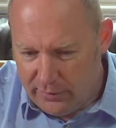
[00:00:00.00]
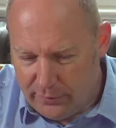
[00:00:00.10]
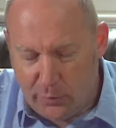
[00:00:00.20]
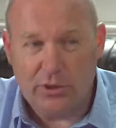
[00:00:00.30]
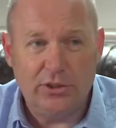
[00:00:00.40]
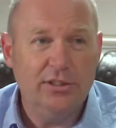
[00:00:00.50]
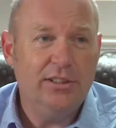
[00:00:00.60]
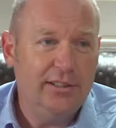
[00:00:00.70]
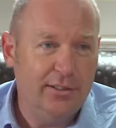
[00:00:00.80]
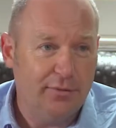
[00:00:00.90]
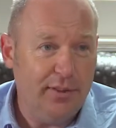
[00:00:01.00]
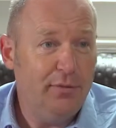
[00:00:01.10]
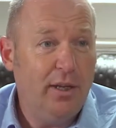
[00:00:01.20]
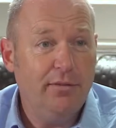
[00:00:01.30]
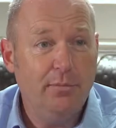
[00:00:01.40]
Fortunately enough,
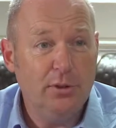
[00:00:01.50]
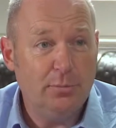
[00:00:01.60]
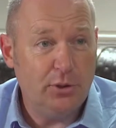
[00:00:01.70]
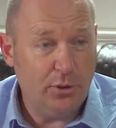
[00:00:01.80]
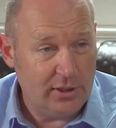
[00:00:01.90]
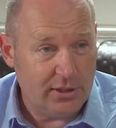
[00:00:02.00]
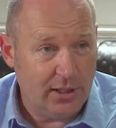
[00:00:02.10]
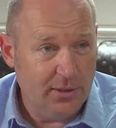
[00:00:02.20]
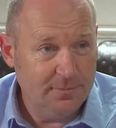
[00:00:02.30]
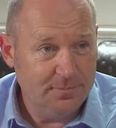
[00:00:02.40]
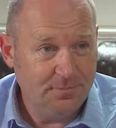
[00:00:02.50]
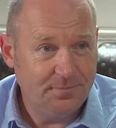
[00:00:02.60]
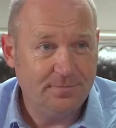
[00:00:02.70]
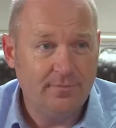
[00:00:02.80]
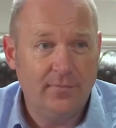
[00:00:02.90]
if you have a multiple choice exam,
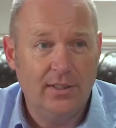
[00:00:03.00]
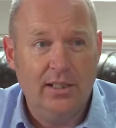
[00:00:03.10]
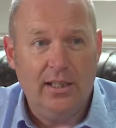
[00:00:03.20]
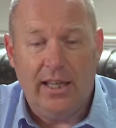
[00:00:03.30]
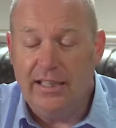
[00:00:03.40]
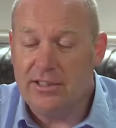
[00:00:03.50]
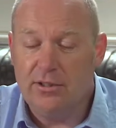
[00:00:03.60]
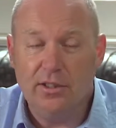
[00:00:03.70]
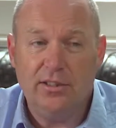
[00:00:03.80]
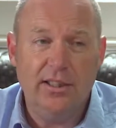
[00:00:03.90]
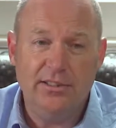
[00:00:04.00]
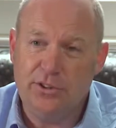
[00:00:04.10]
it's not that